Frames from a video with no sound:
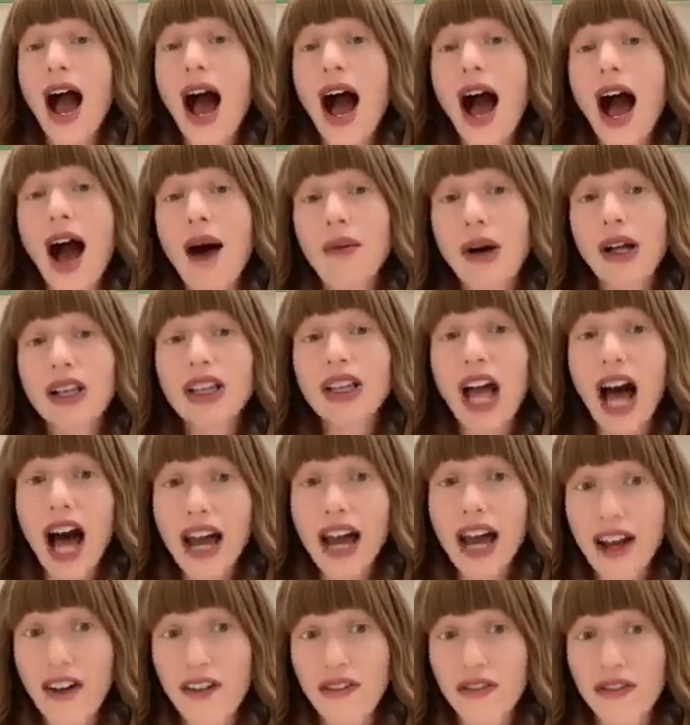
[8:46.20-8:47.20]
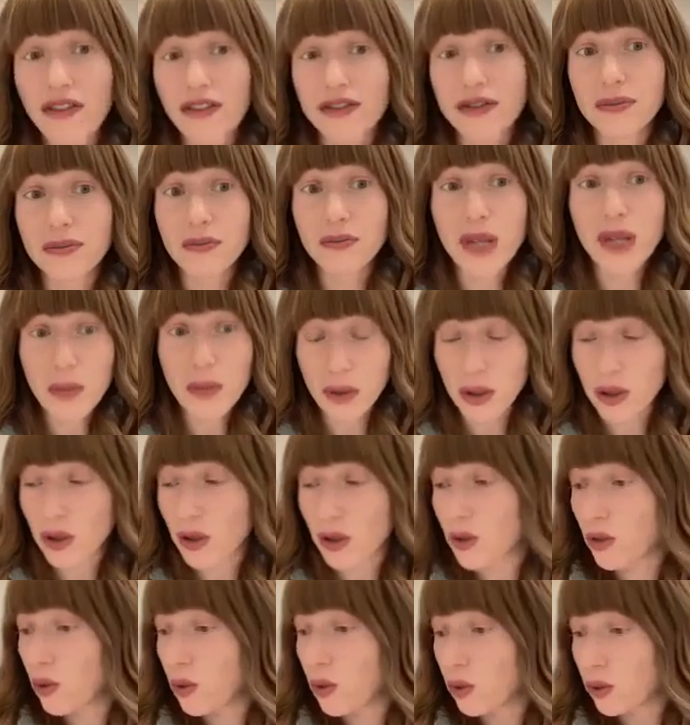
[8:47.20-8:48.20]
A lot of people
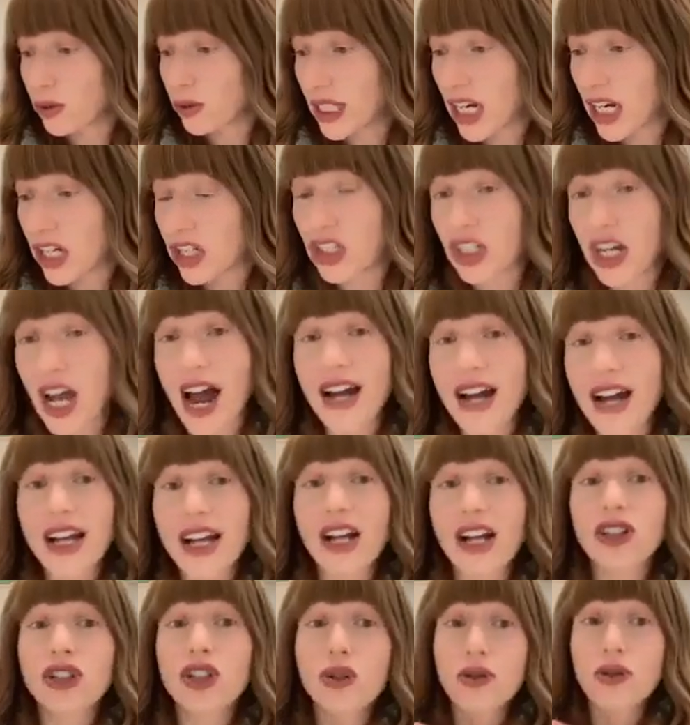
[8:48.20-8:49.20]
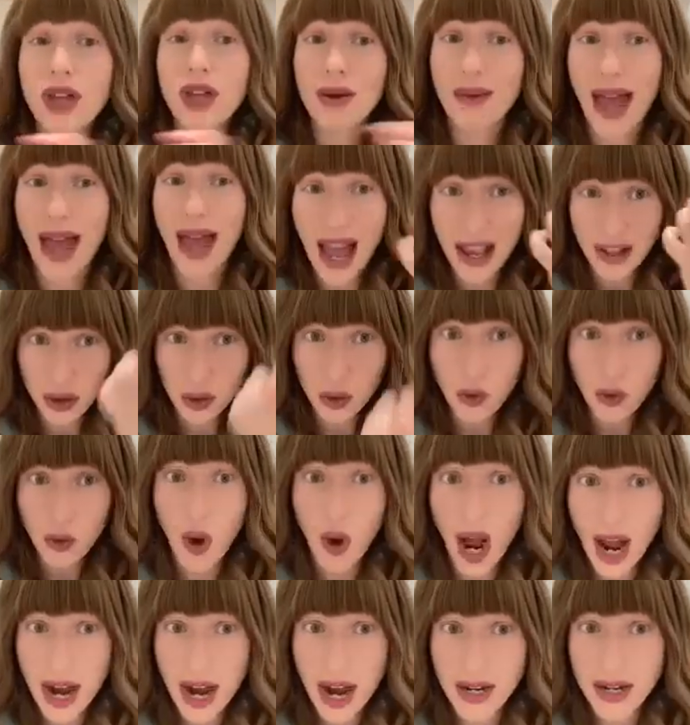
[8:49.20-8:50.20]
who teach Tanya do them as
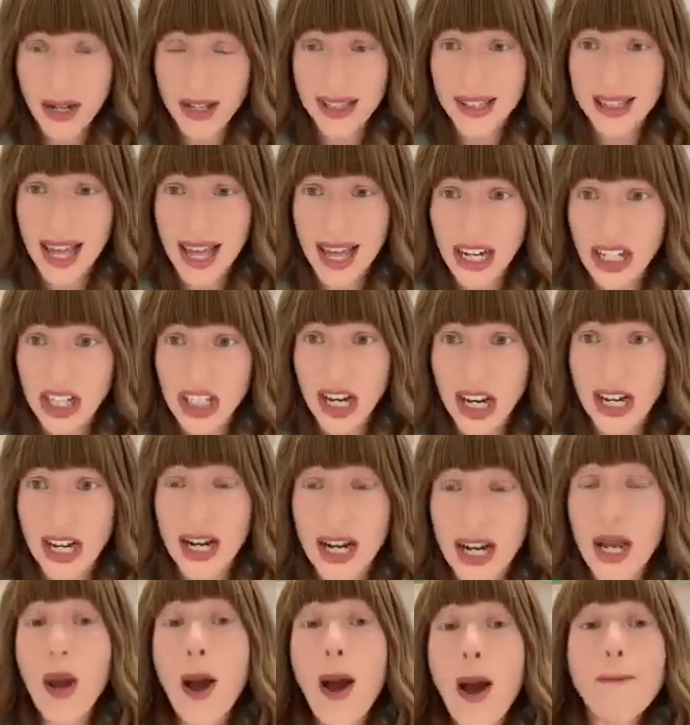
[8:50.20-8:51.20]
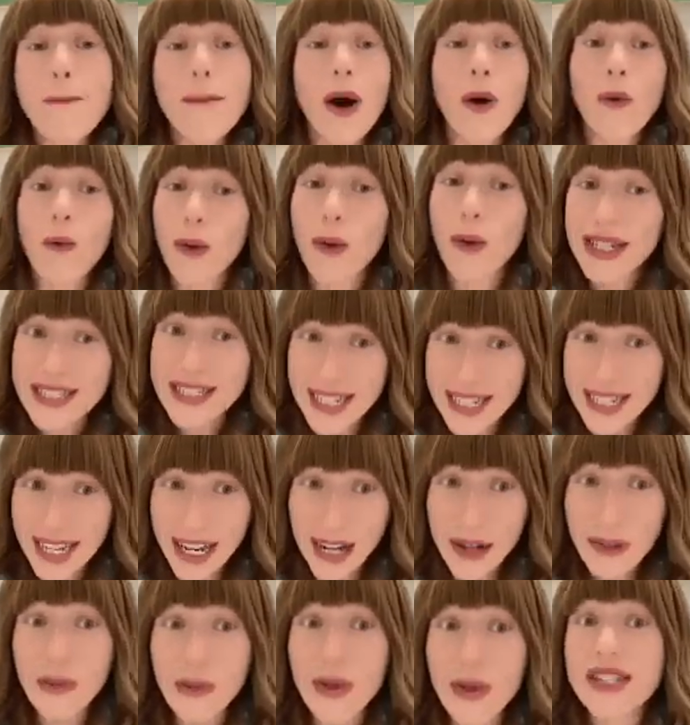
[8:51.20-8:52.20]
one section, but we
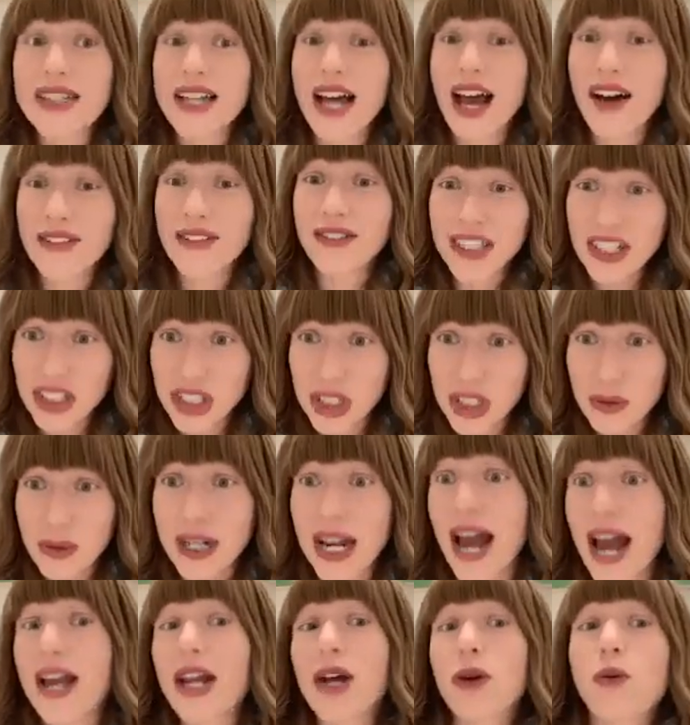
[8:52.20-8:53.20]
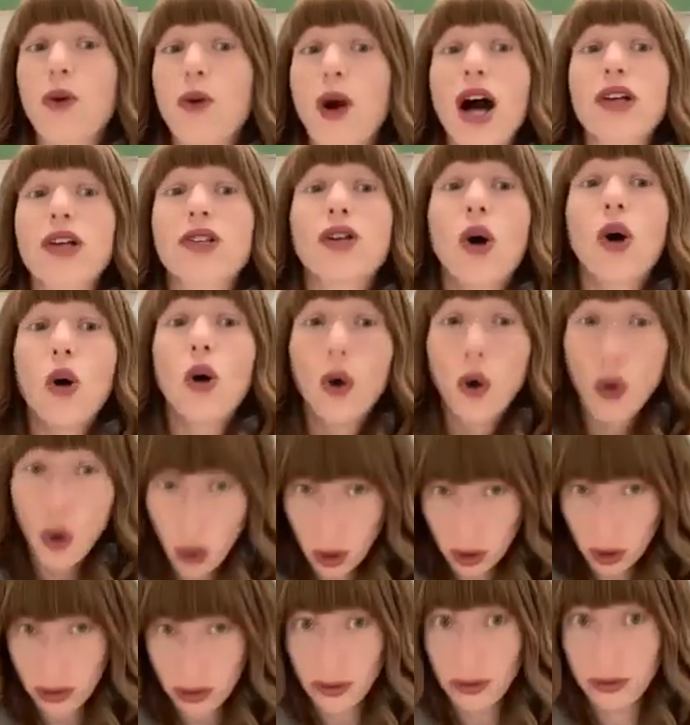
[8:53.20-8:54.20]
didn't. We delved into it and it was
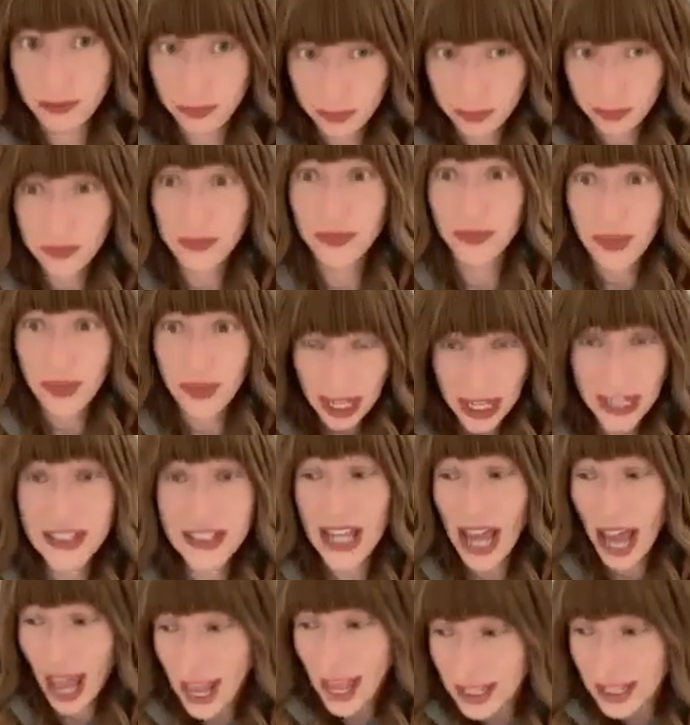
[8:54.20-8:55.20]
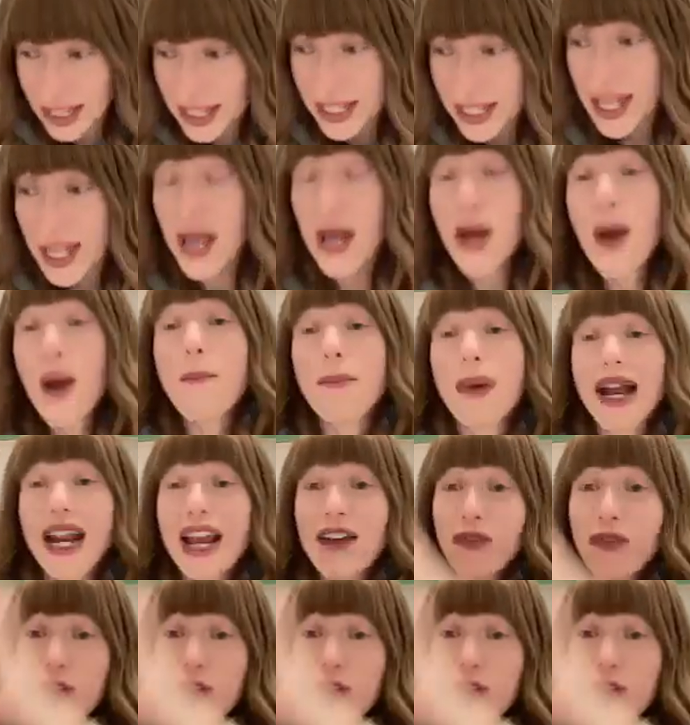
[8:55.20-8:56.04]
intense. But